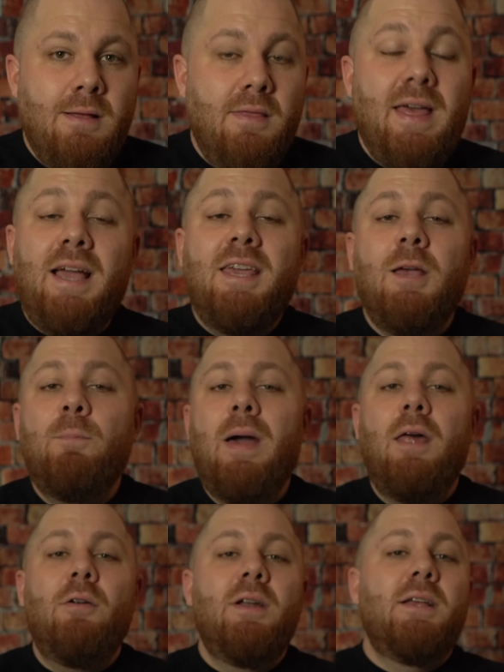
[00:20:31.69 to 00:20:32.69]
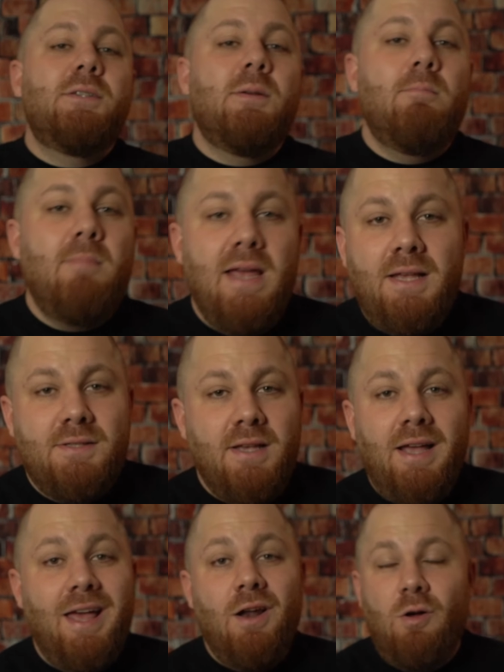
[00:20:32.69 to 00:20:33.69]
That kick pattern is
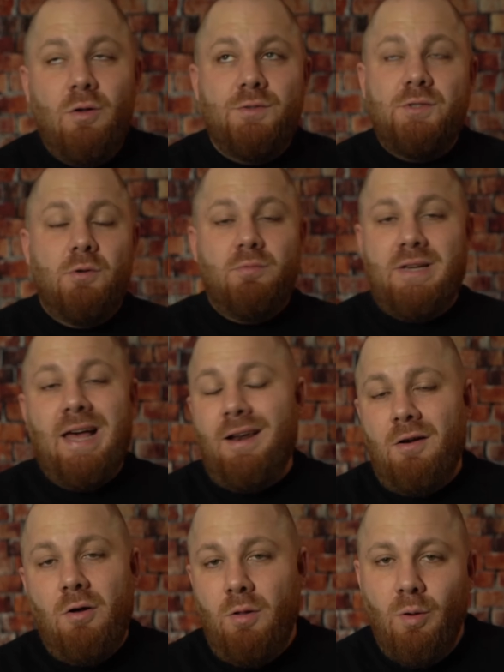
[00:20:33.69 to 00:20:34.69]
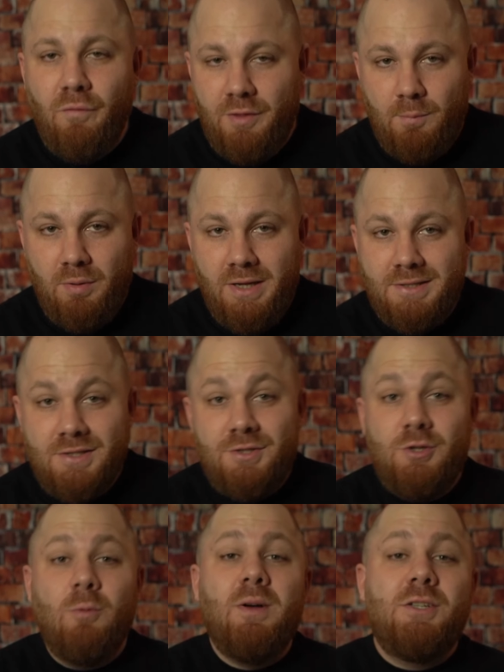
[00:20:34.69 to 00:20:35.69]
amazing and also kinda all over the place,
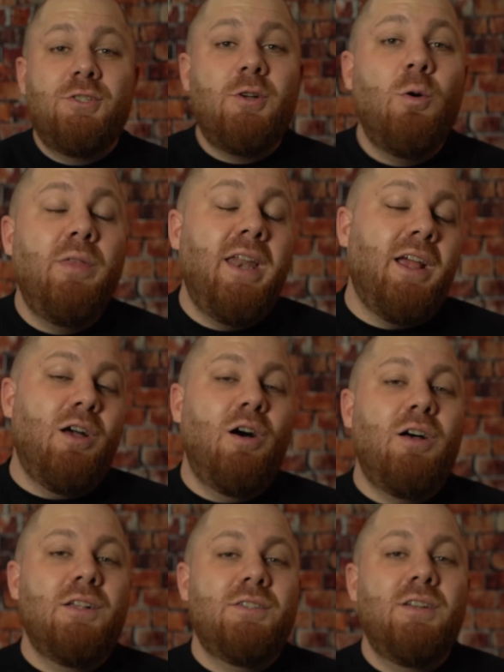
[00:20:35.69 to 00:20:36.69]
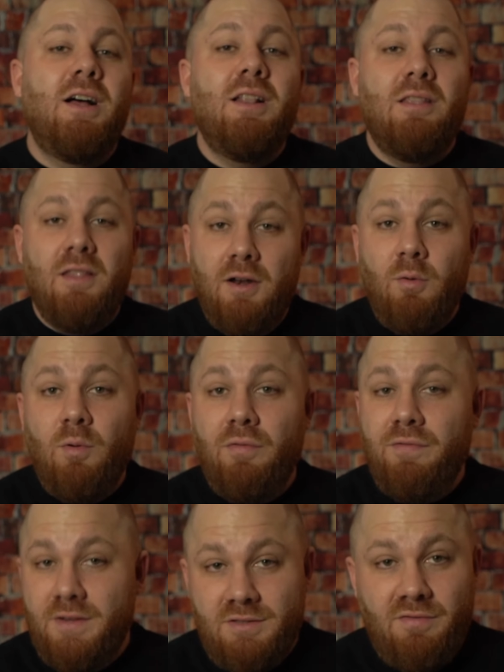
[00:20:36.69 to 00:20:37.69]
so much so that it caused a literal
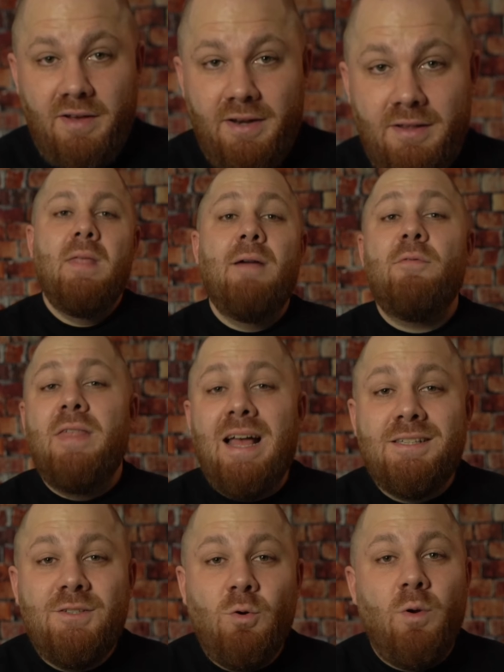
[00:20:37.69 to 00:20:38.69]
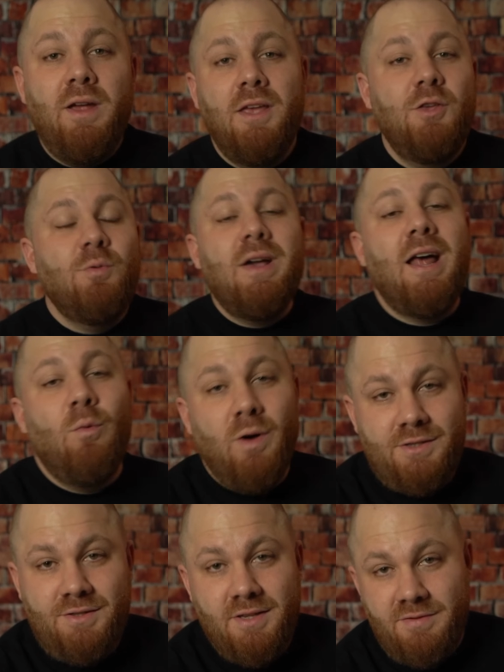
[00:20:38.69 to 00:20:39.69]
fistfight. And for that story, you gotta
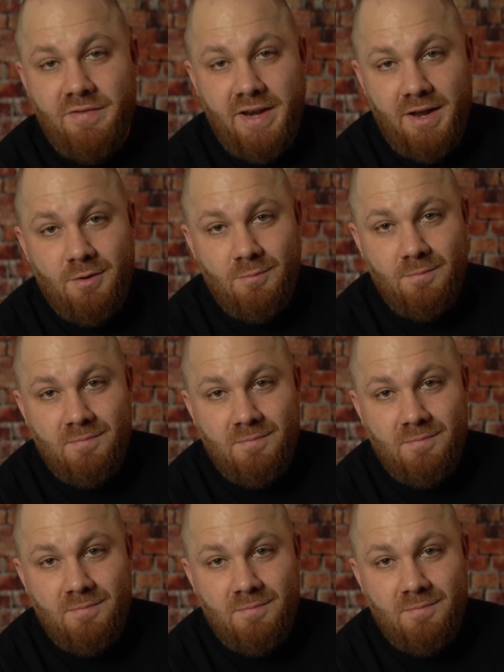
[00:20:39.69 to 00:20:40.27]
watch this video.